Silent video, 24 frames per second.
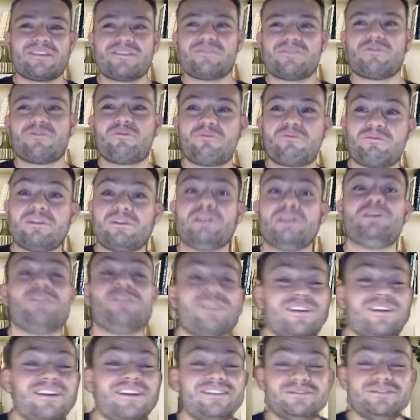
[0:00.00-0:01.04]

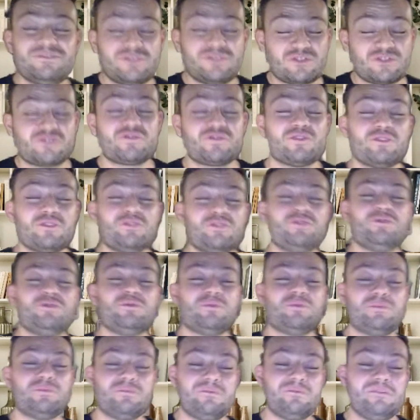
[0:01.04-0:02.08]
real, true,
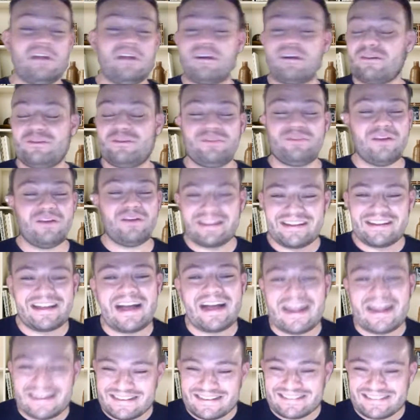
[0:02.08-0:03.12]
verified
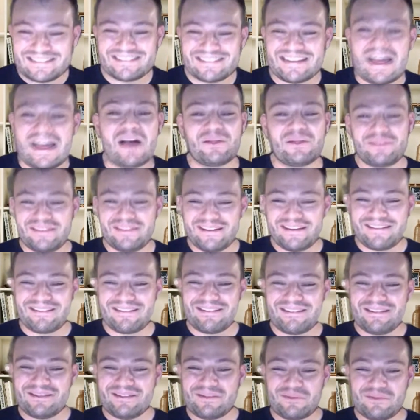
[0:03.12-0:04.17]
guidance out there
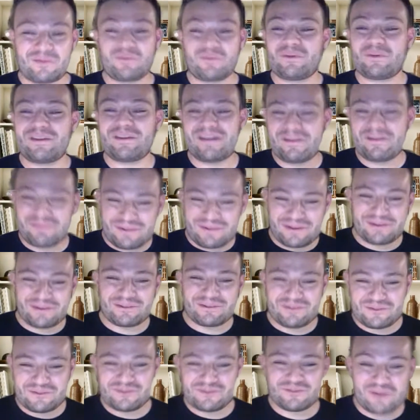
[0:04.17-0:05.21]
for wherever
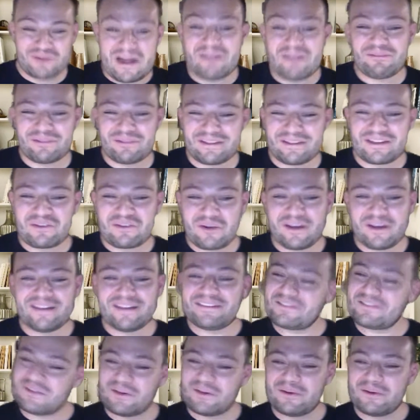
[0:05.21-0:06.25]
you're traveling, right?
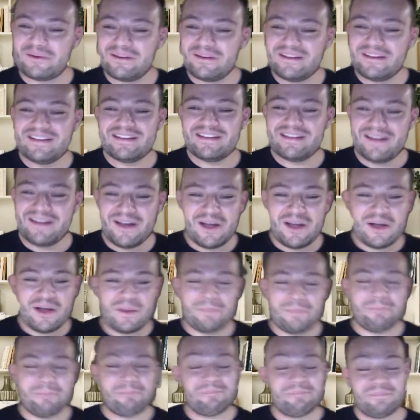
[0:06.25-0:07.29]
So
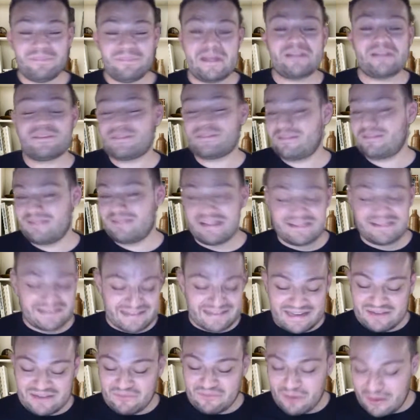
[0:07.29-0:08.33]
that's
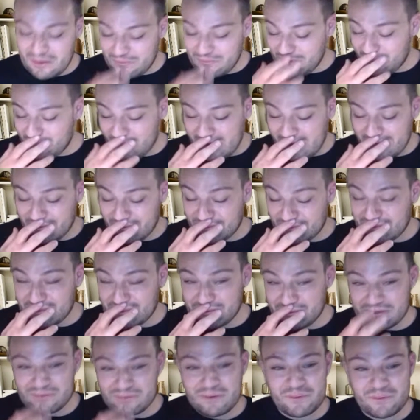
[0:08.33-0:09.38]
again why we're
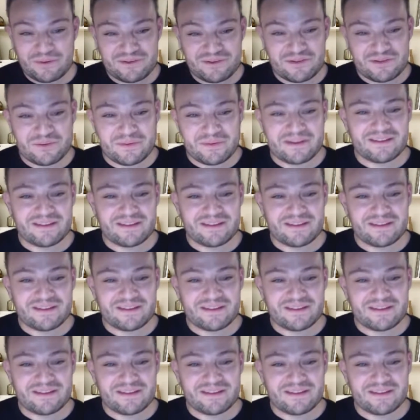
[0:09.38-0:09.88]
doing what we're doing.